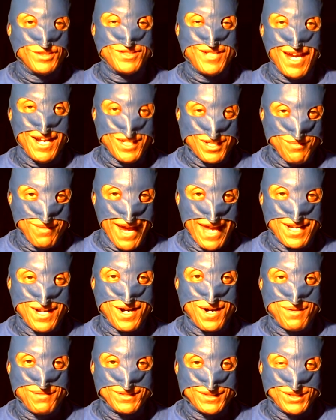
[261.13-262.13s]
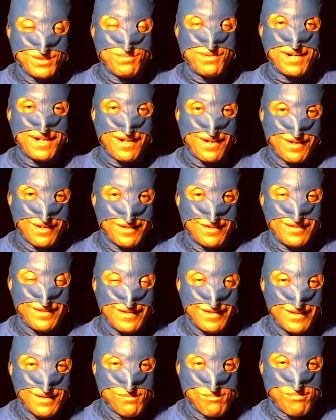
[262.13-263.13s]
Danger Man, the urban superhero,
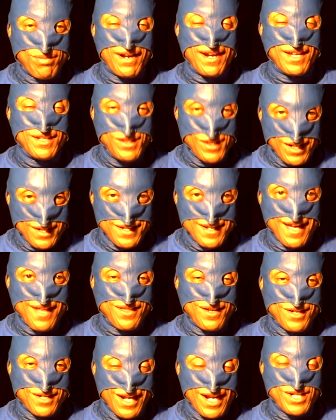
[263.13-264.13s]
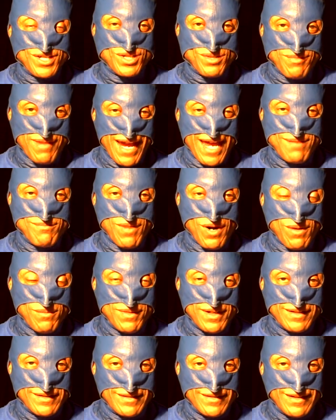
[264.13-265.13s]
bringing you another Danger Man
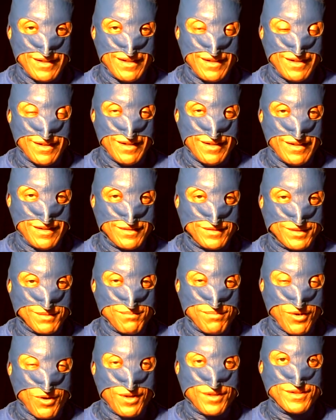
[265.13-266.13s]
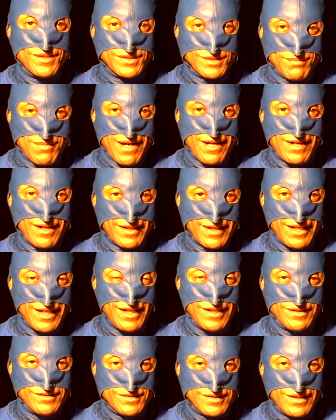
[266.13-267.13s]
moment. It's important. It's about our
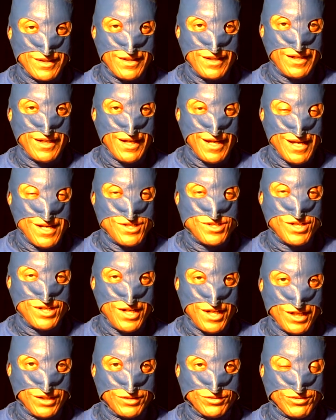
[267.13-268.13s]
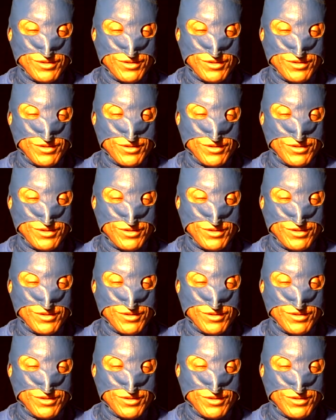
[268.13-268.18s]
kids. Engineers.